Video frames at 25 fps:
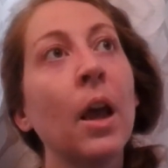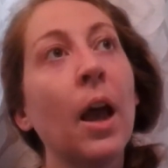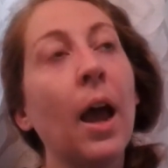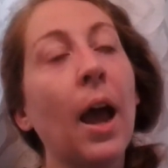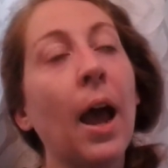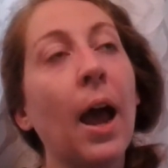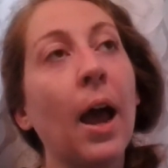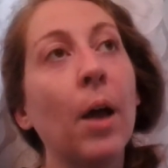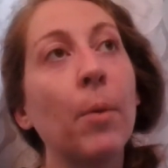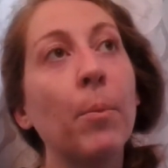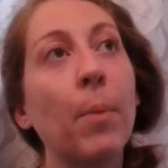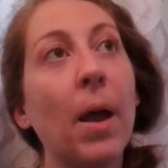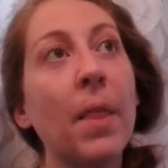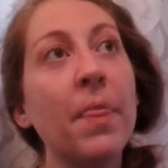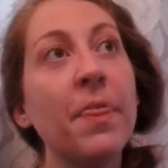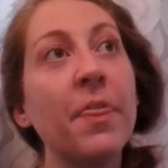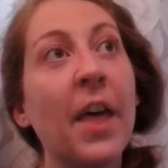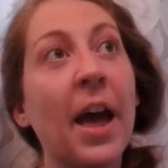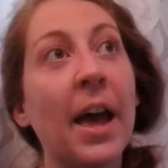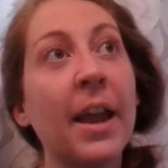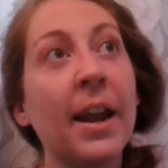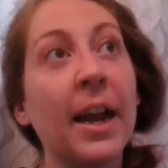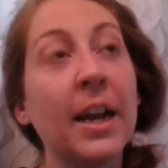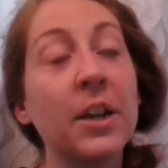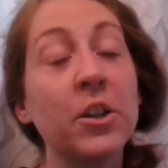And
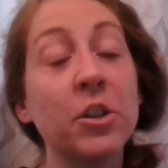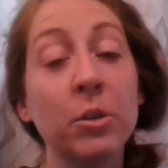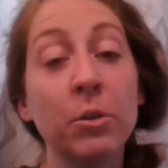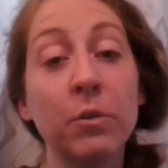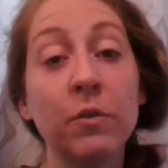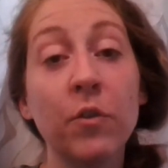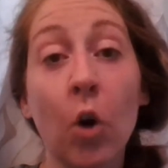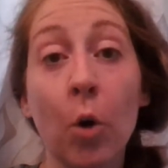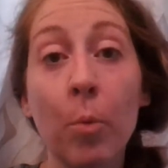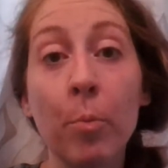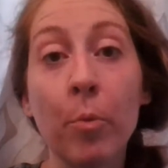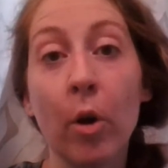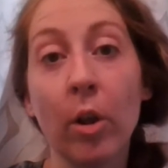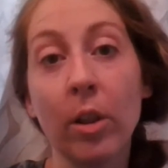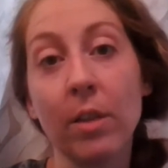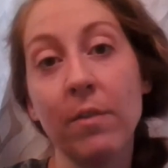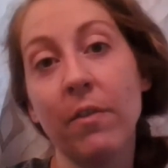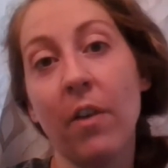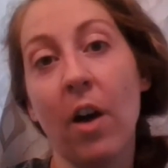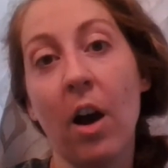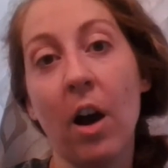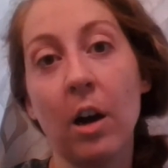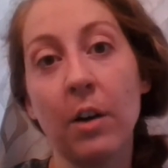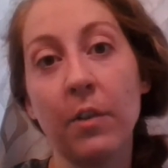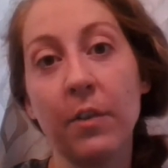then I do foam rolling
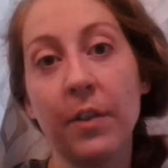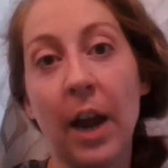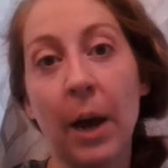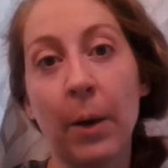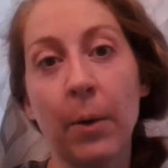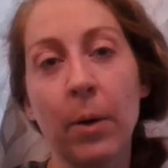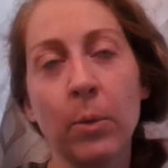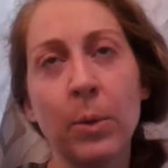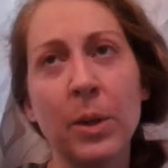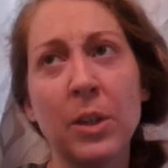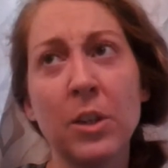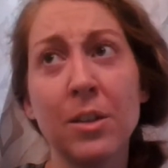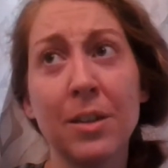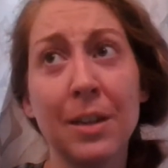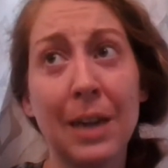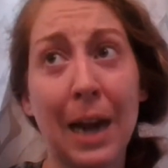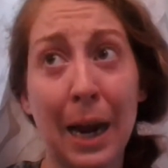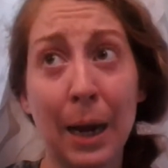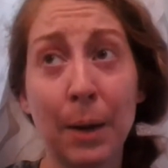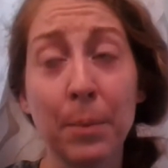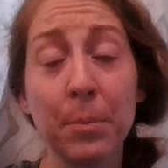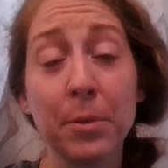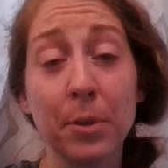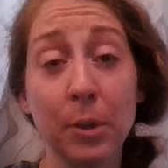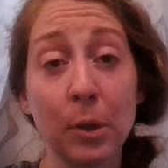for half an hour, which is an
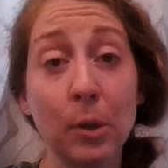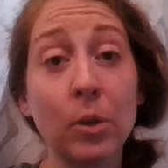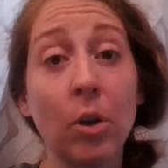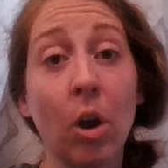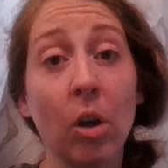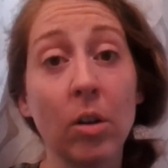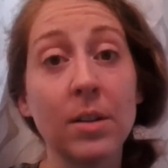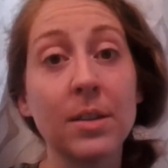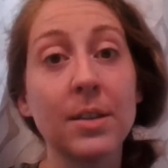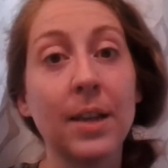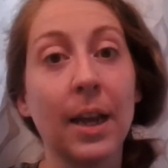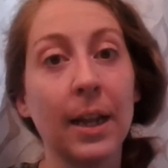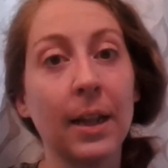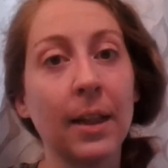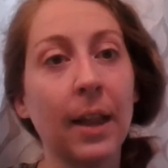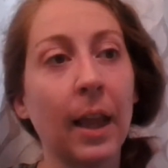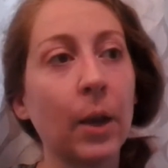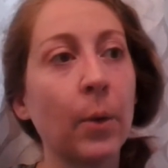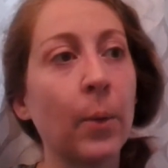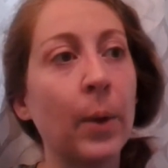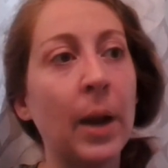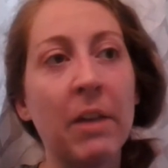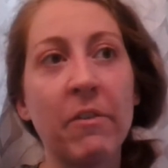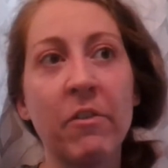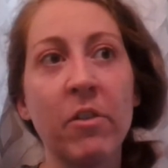absolute godsend.
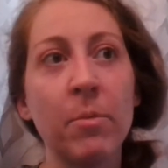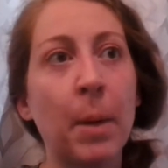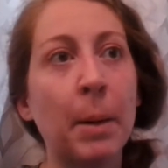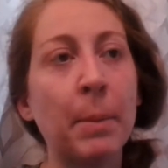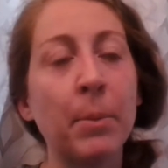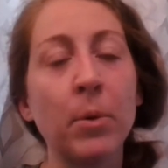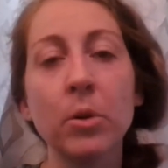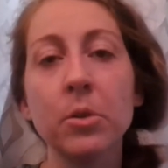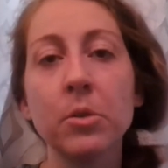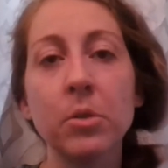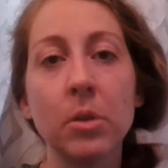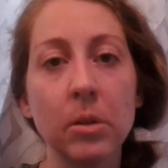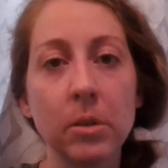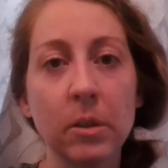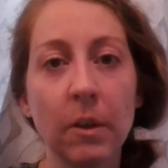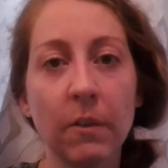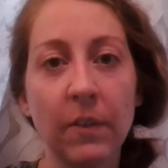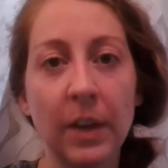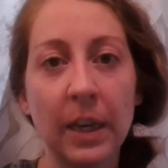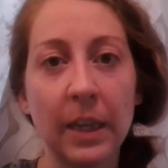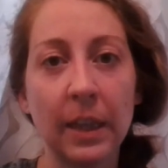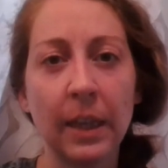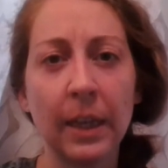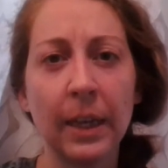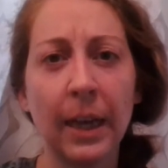Like whenever my muscles are
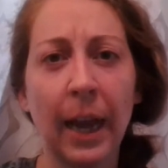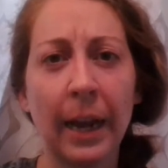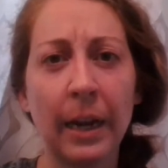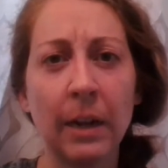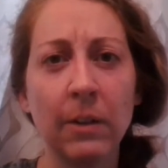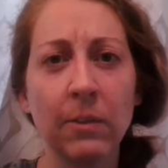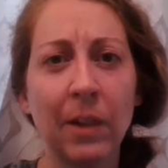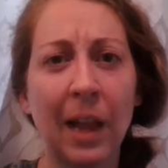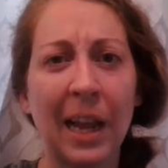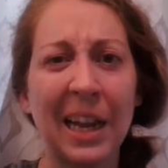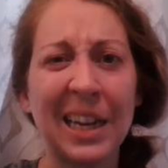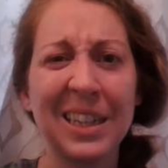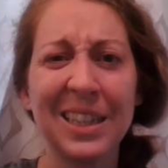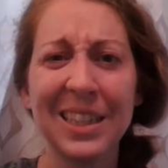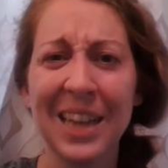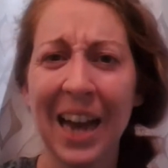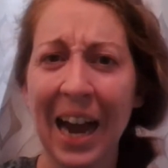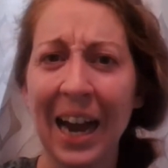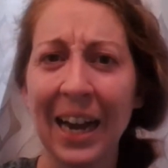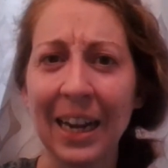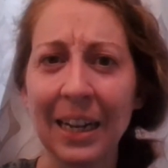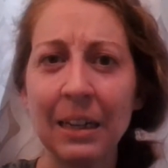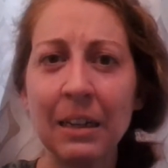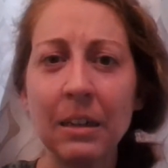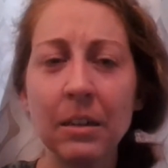feeling kind of like
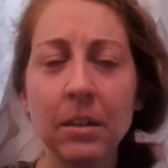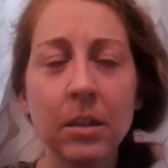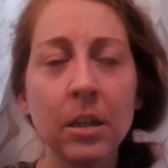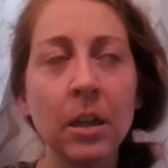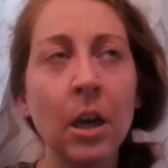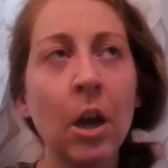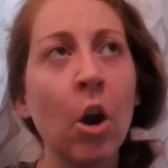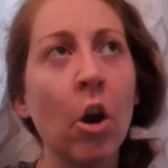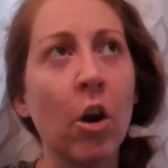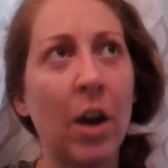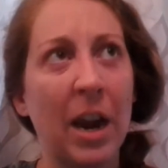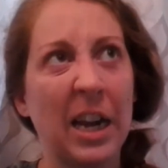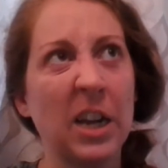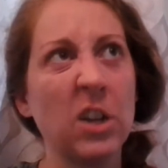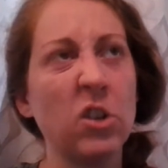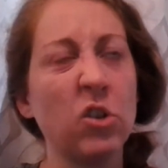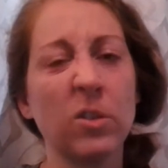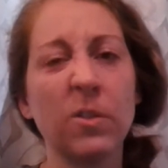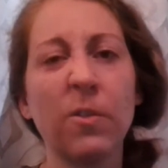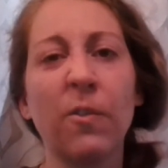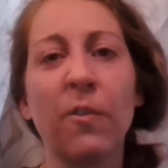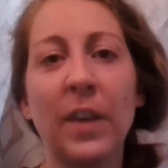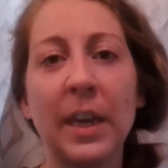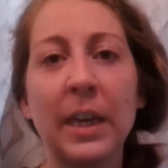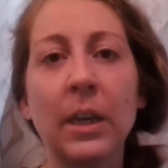tight or I can
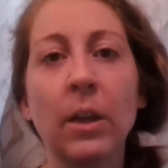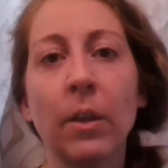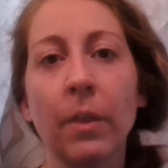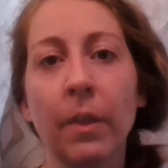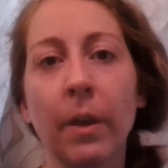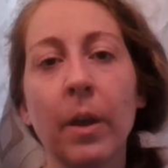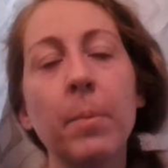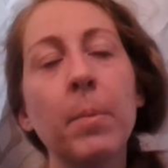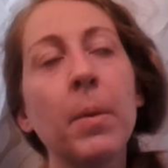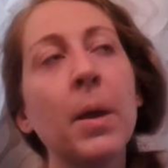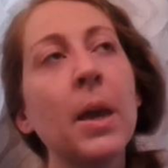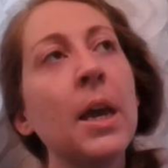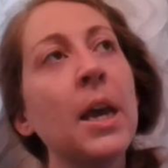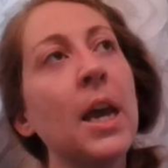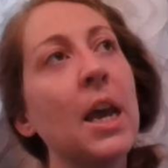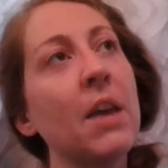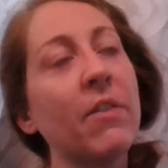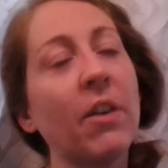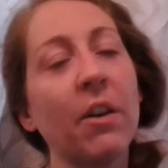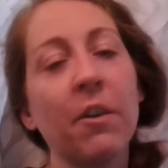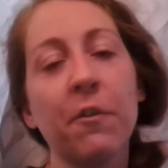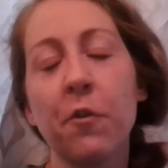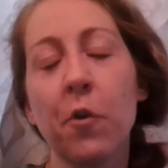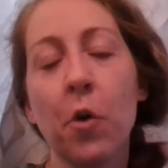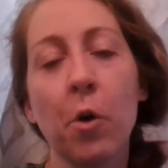just feel them, if
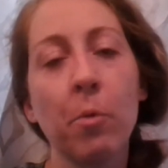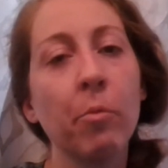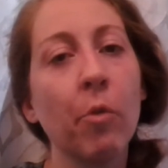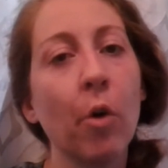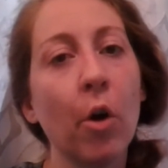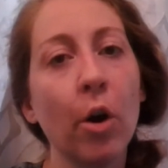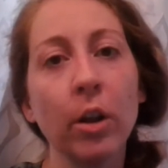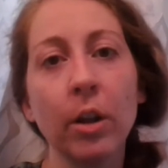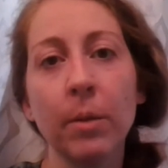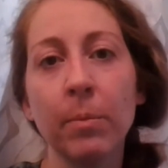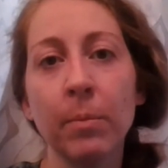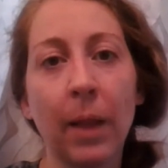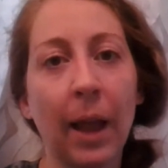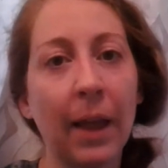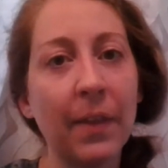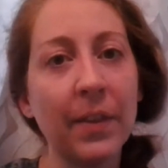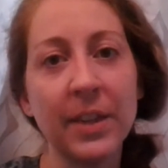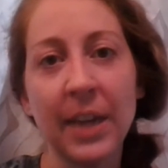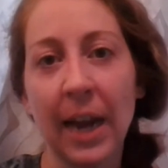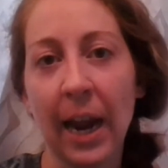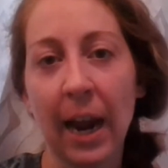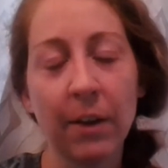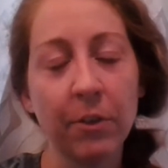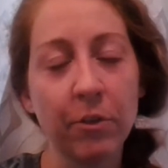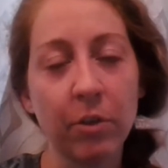I foam roll them like the
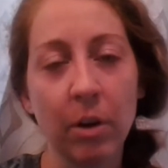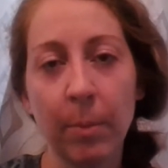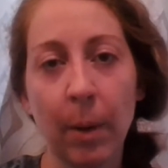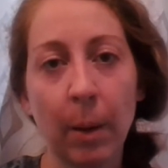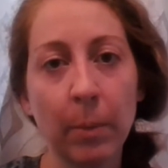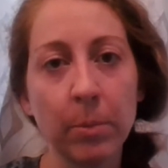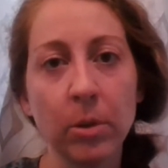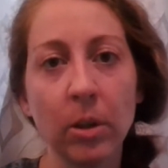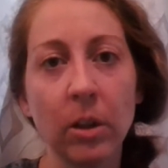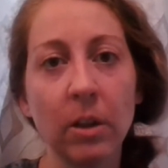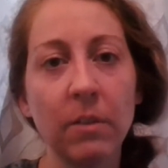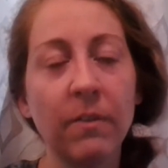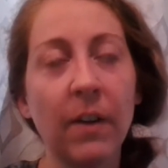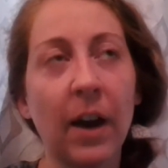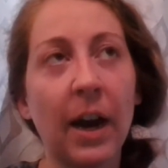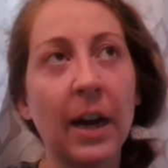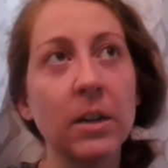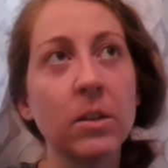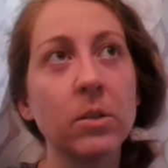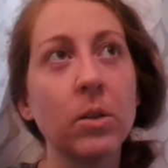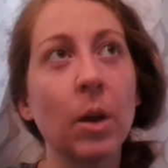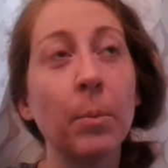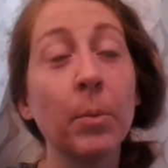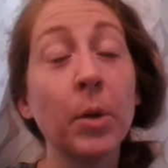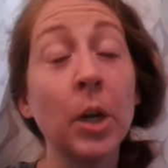day after, I'm absolutely fine.
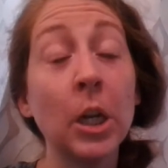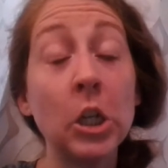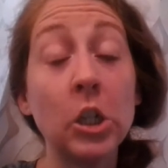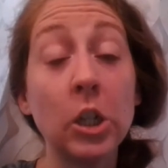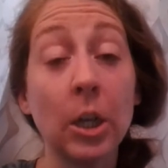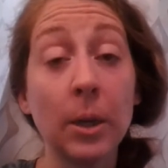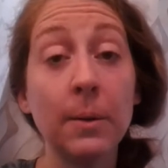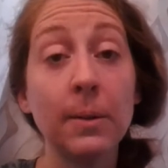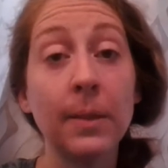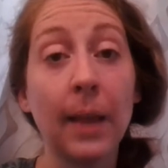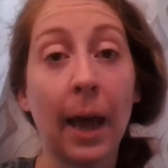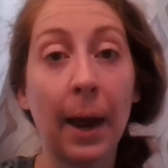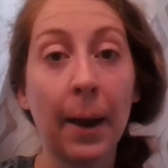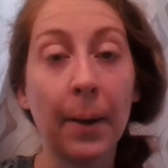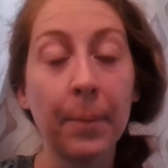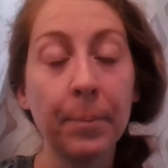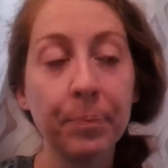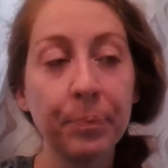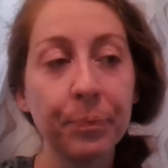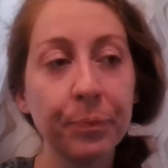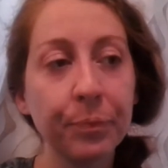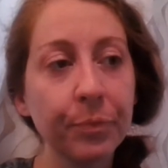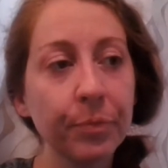So I'm going to do that.